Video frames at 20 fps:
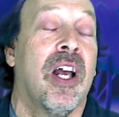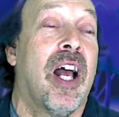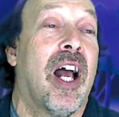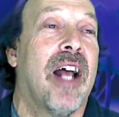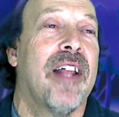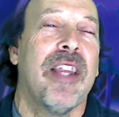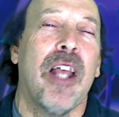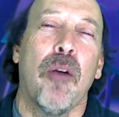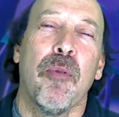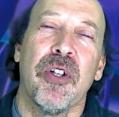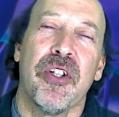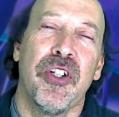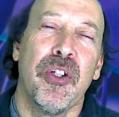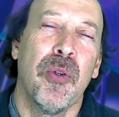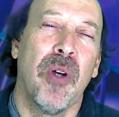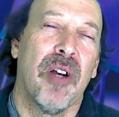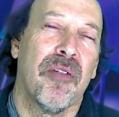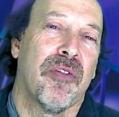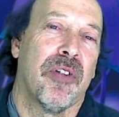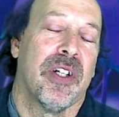And that was Hugh
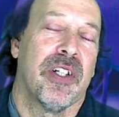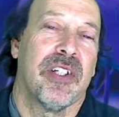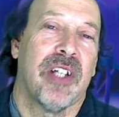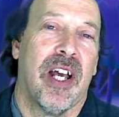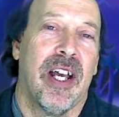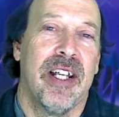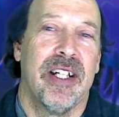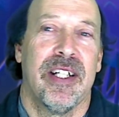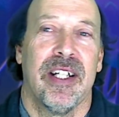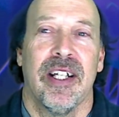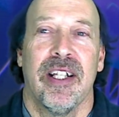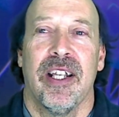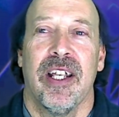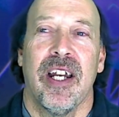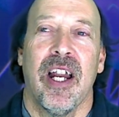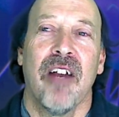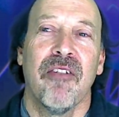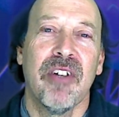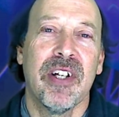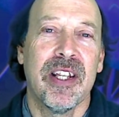Everett's idea that
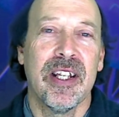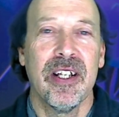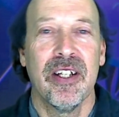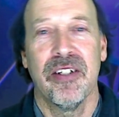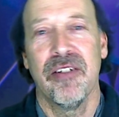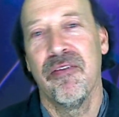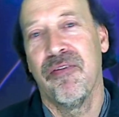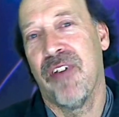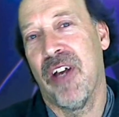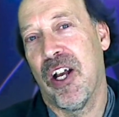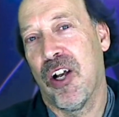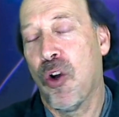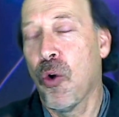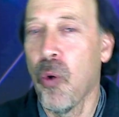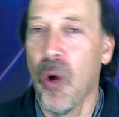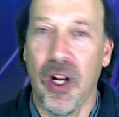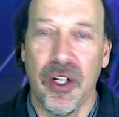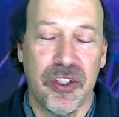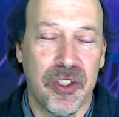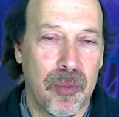everything is in fact
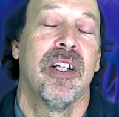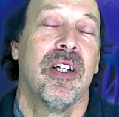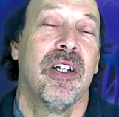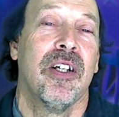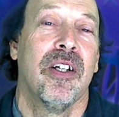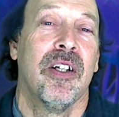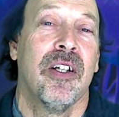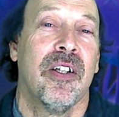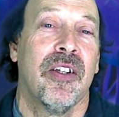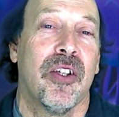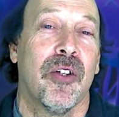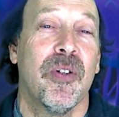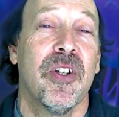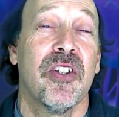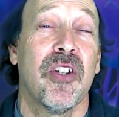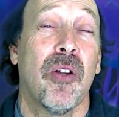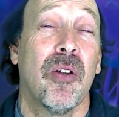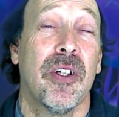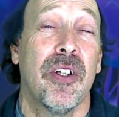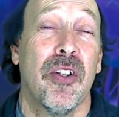quantum. There is
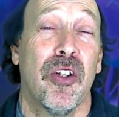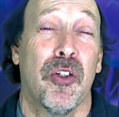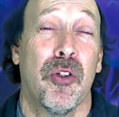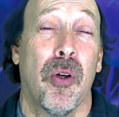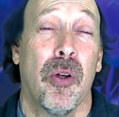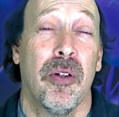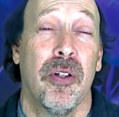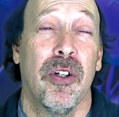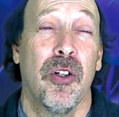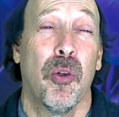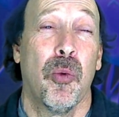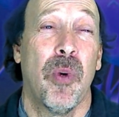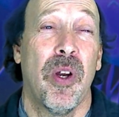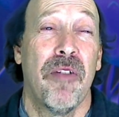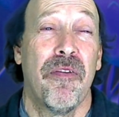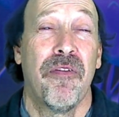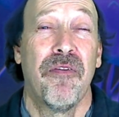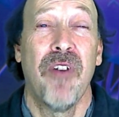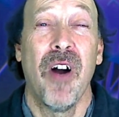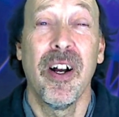only the Schrodinger
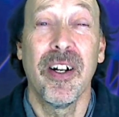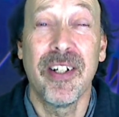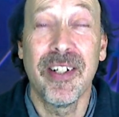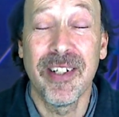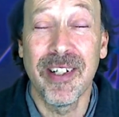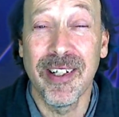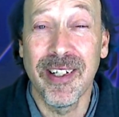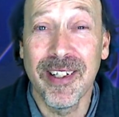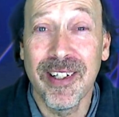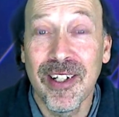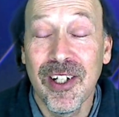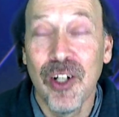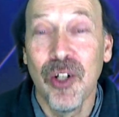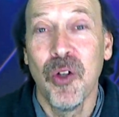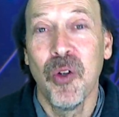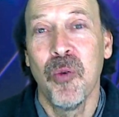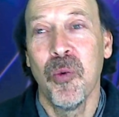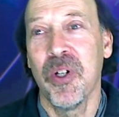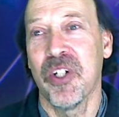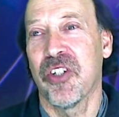wave function,
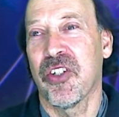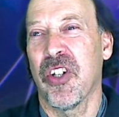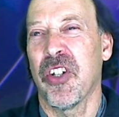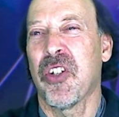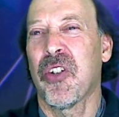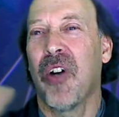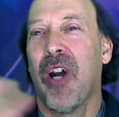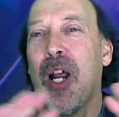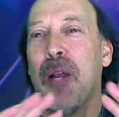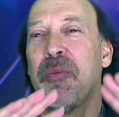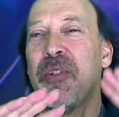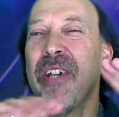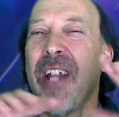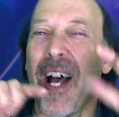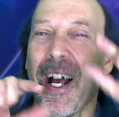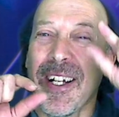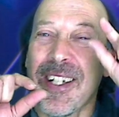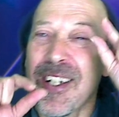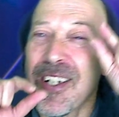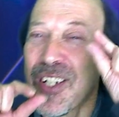which describes
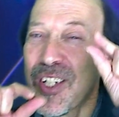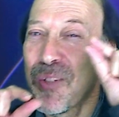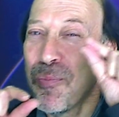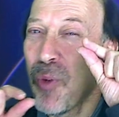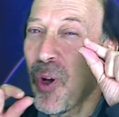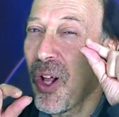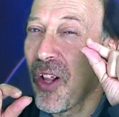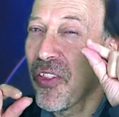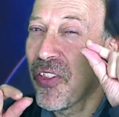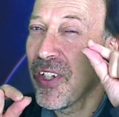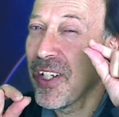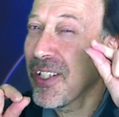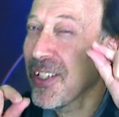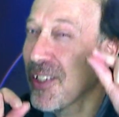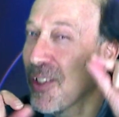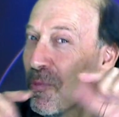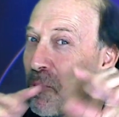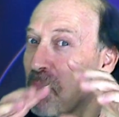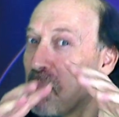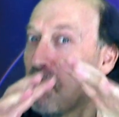not just small
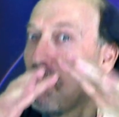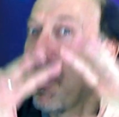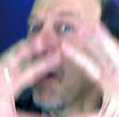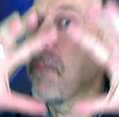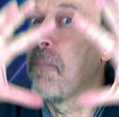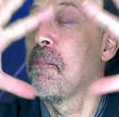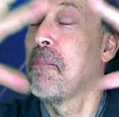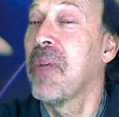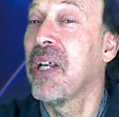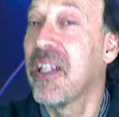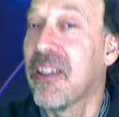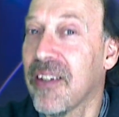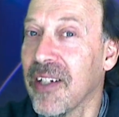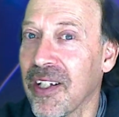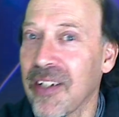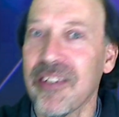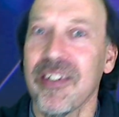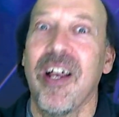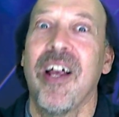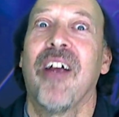things, but big
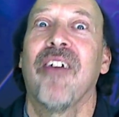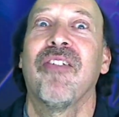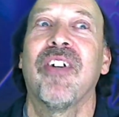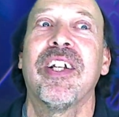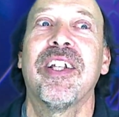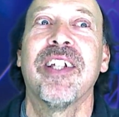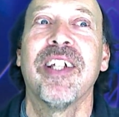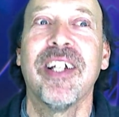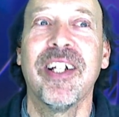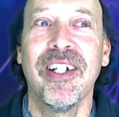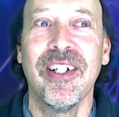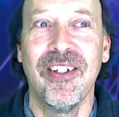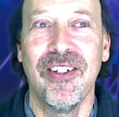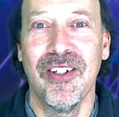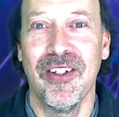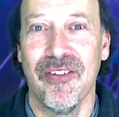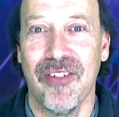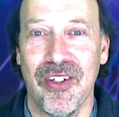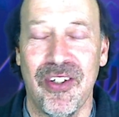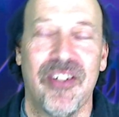things. Everything in the
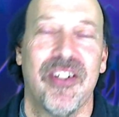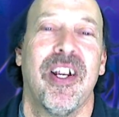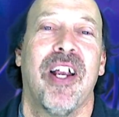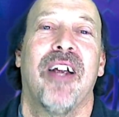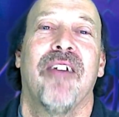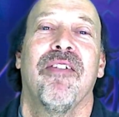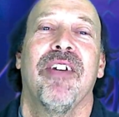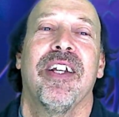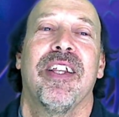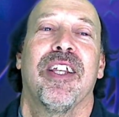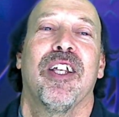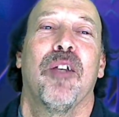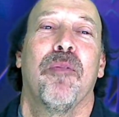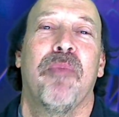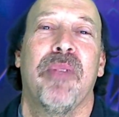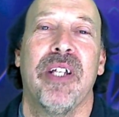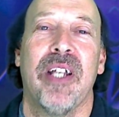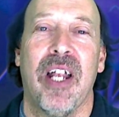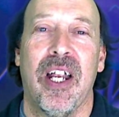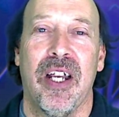universe, everything
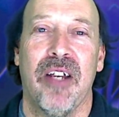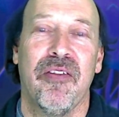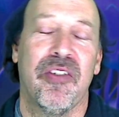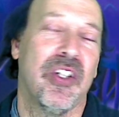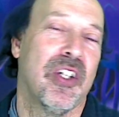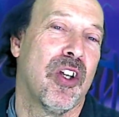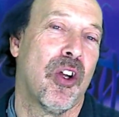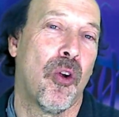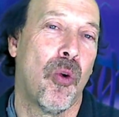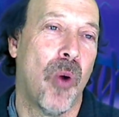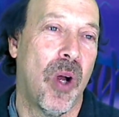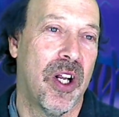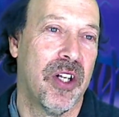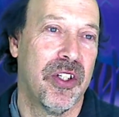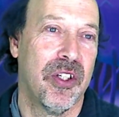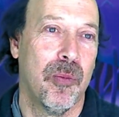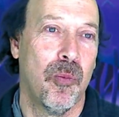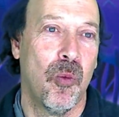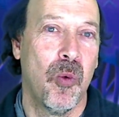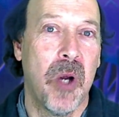behaves in a
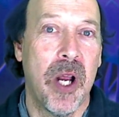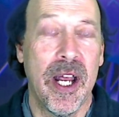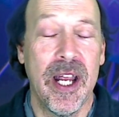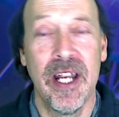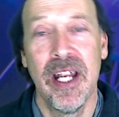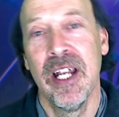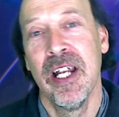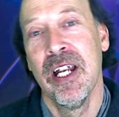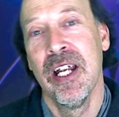quantum way.